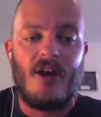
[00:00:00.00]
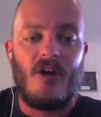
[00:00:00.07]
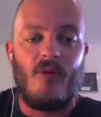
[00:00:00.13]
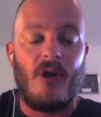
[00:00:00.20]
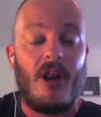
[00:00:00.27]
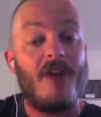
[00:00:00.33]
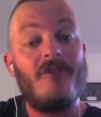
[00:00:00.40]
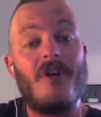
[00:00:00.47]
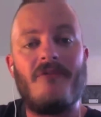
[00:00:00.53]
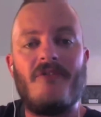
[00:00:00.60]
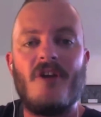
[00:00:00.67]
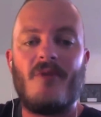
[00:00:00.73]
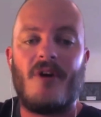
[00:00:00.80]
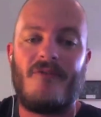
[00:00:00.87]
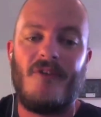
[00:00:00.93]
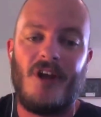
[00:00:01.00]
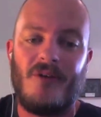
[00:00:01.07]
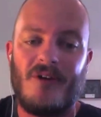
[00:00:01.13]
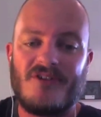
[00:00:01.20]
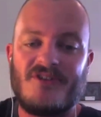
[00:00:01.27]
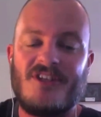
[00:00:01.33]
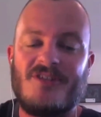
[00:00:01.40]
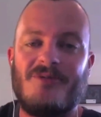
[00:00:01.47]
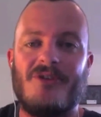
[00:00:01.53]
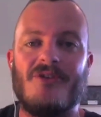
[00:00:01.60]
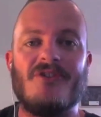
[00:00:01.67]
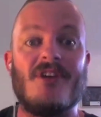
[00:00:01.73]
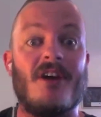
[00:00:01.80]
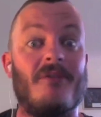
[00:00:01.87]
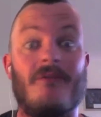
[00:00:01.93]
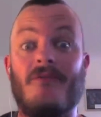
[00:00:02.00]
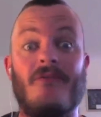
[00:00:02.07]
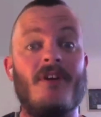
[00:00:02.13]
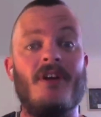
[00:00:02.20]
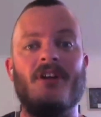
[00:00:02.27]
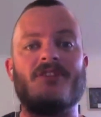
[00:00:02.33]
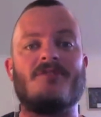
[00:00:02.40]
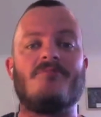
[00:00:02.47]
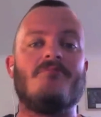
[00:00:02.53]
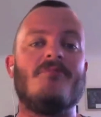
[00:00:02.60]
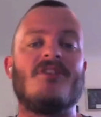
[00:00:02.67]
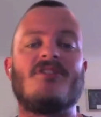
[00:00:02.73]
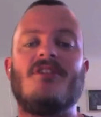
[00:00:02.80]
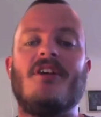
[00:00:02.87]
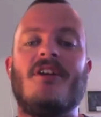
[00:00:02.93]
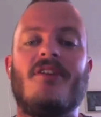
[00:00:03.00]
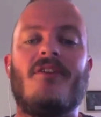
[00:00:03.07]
Well, have no fear, my fellow Aussies, because our fearless misleader,